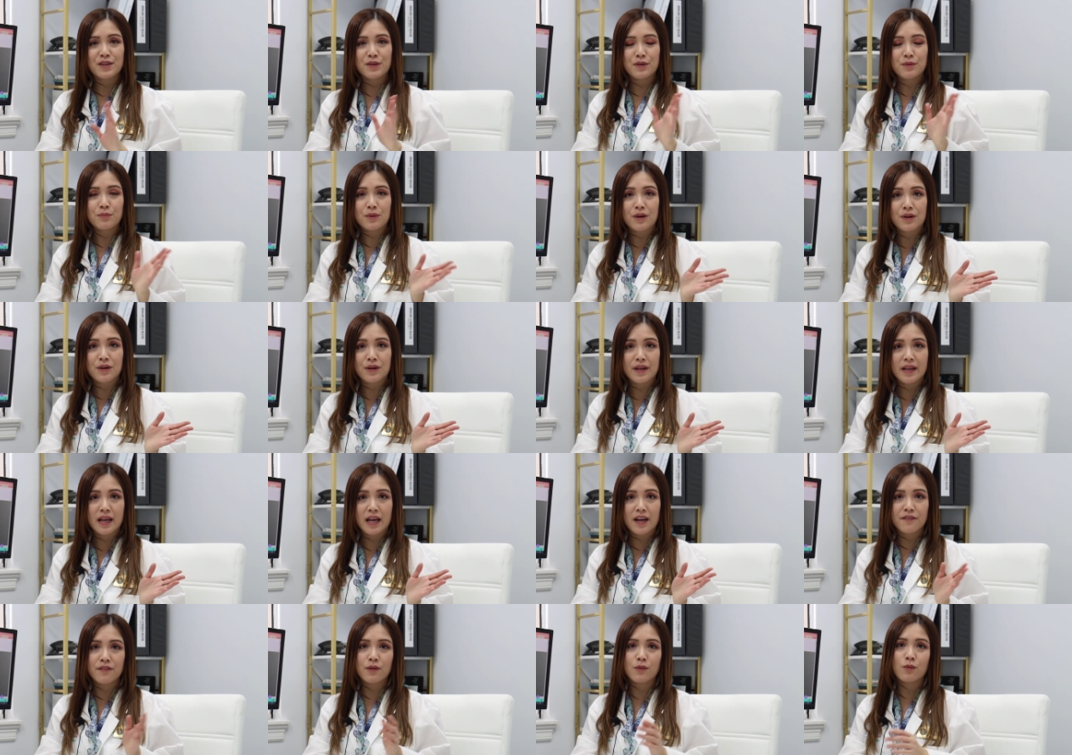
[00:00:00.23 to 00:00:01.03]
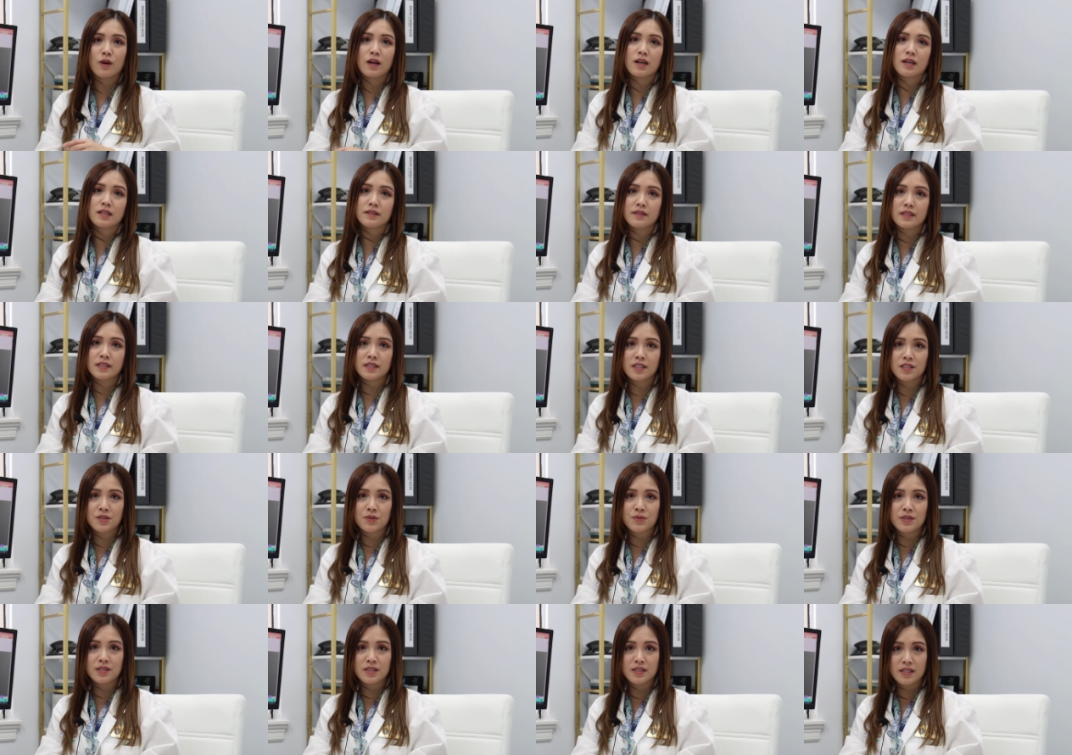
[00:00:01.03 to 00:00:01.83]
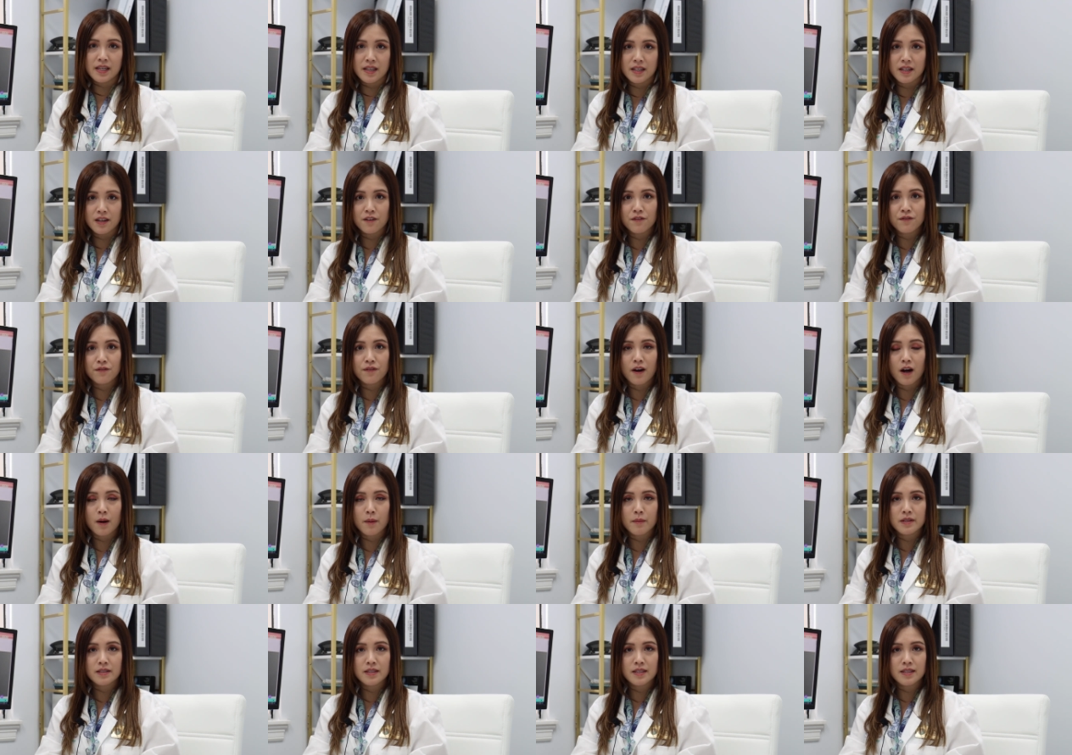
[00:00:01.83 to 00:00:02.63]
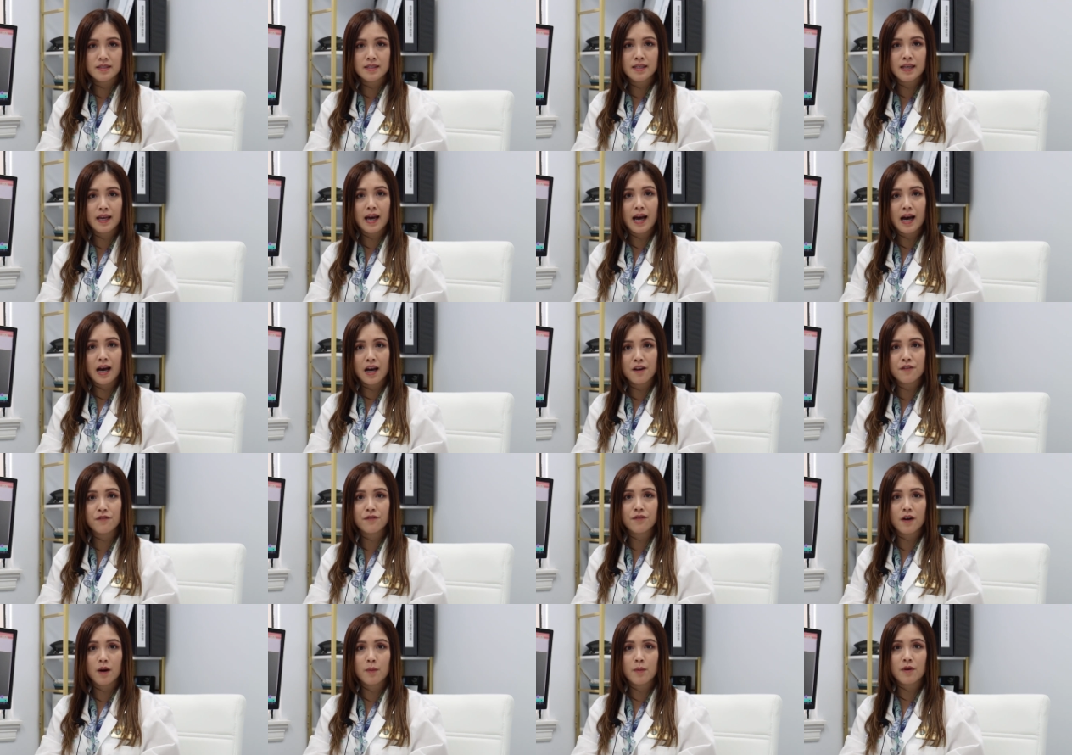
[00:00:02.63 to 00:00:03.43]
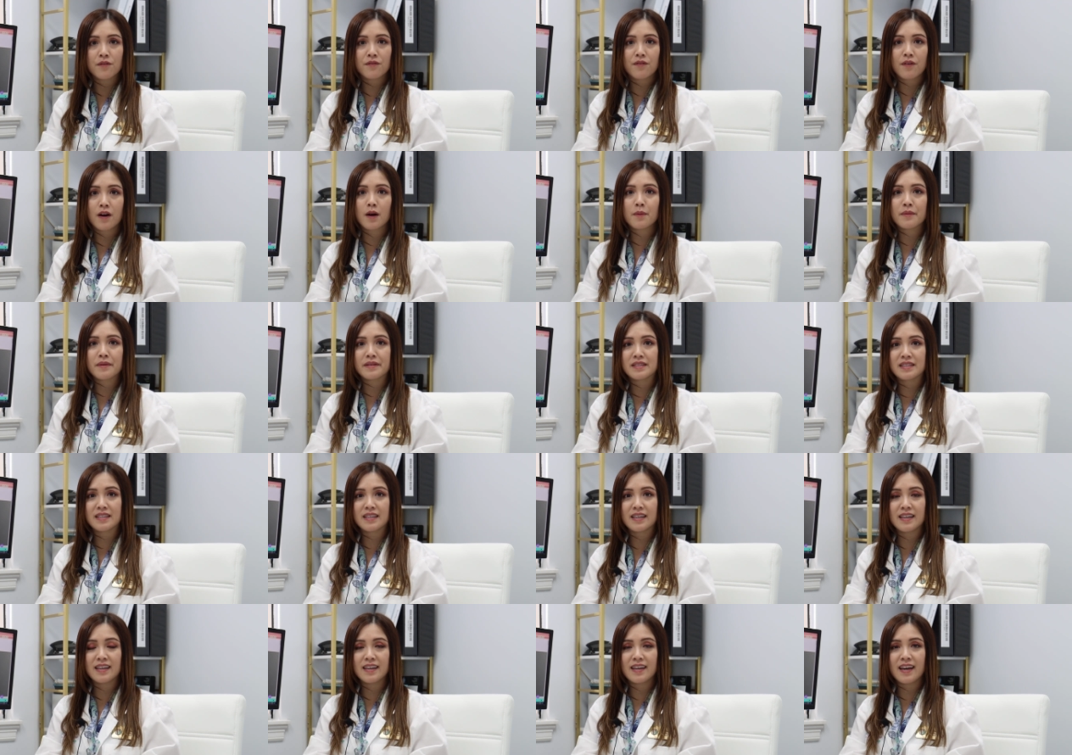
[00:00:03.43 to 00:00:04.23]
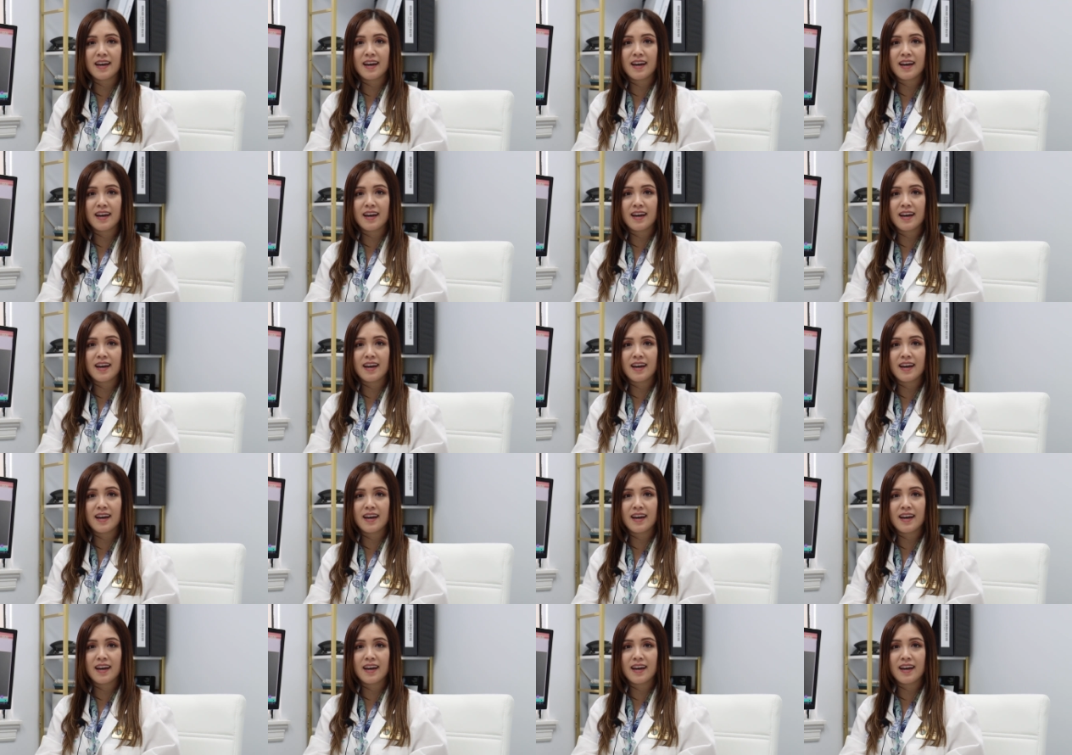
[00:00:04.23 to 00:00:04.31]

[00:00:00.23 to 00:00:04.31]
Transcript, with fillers: good morning everyone. This is Christina, pharmacist at iPharma Pharmacy,